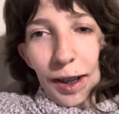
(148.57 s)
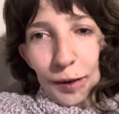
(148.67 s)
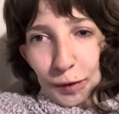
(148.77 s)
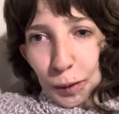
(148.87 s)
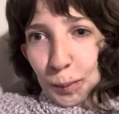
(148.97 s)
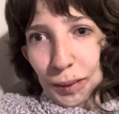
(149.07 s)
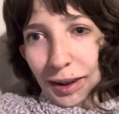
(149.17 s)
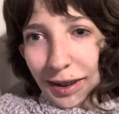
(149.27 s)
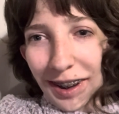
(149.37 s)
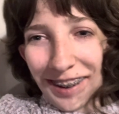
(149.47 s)
for a
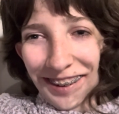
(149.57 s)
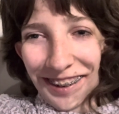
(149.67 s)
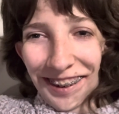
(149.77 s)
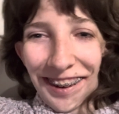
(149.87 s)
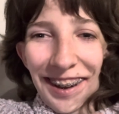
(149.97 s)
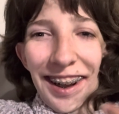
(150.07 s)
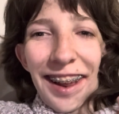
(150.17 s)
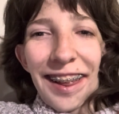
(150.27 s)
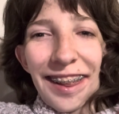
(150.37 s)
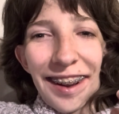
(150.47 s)
week,
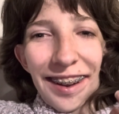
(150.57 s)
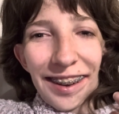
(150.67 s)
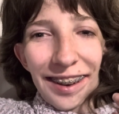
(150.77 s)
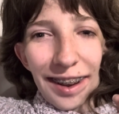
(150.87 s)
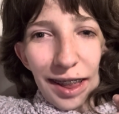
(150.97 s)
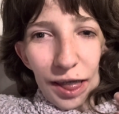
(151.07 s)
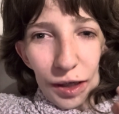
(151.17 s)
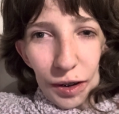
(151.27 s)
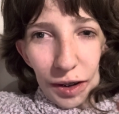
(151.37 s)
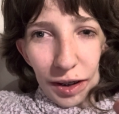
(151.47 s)
they
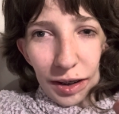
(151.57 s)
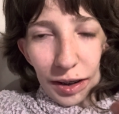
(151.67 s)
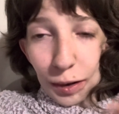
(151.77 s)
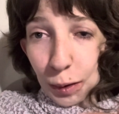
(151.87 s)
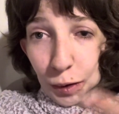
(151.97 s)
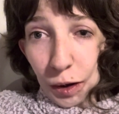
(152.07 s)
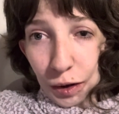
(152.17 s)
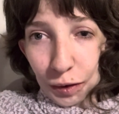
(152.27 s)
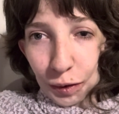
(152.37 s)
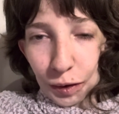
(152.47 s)
thought, the
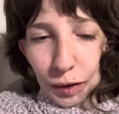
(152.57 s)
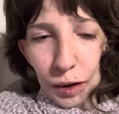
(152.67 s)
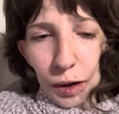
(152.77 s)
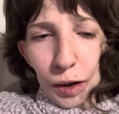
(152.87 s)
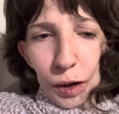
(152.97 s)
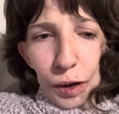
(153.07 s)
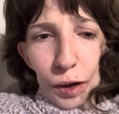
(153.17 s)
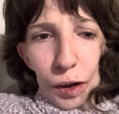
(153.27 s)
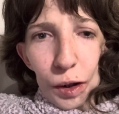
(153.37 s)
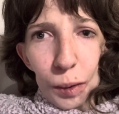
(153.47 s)
doctors
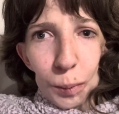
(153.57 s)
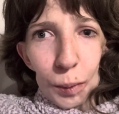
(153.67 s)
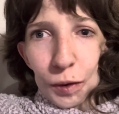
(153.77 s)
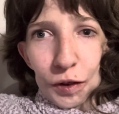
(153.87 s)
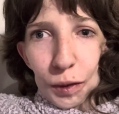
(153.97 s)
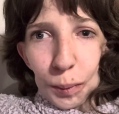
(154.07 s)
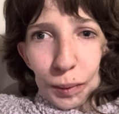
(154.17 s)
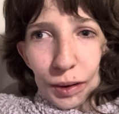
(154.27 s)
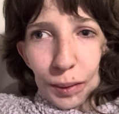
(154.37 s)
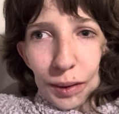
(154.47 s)
weren't sure what
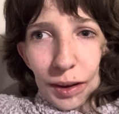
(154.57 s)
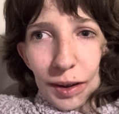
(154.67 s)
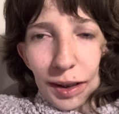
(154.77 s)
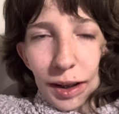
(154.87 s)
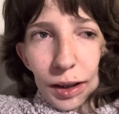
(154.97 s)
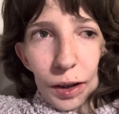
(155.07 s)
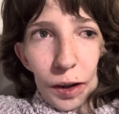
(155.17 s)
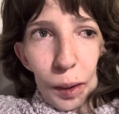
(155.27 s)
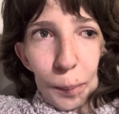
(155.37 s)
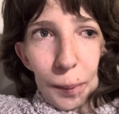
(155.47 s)
was going on. They
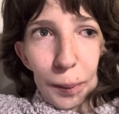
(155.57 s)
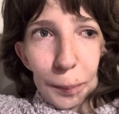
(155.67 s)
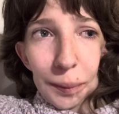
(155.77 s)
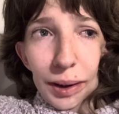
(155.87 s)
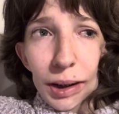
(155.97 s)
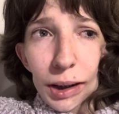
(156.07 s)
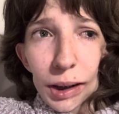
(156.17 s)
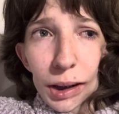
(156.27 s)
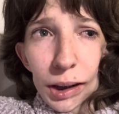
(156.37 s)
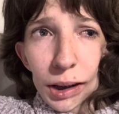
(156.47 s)
thought it might be
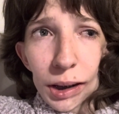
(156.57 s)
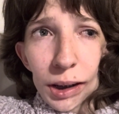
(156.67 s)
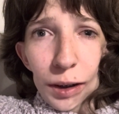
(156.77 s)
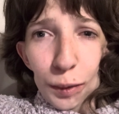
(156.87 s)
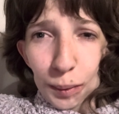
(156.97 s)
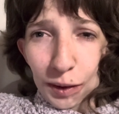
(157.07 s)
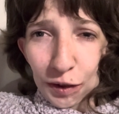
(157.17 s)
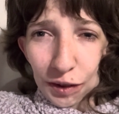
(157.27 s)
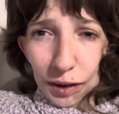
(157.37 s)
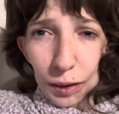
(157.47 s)

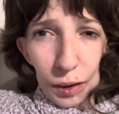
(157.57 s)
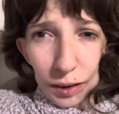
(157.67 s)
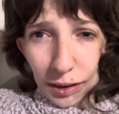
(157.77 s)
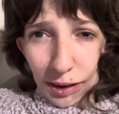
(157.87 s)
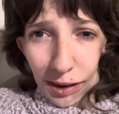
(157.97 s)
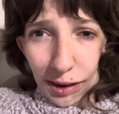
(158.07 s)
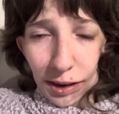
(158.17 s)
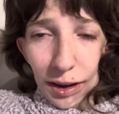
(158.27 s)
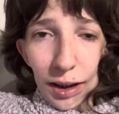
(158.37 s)
Treacher's Collins.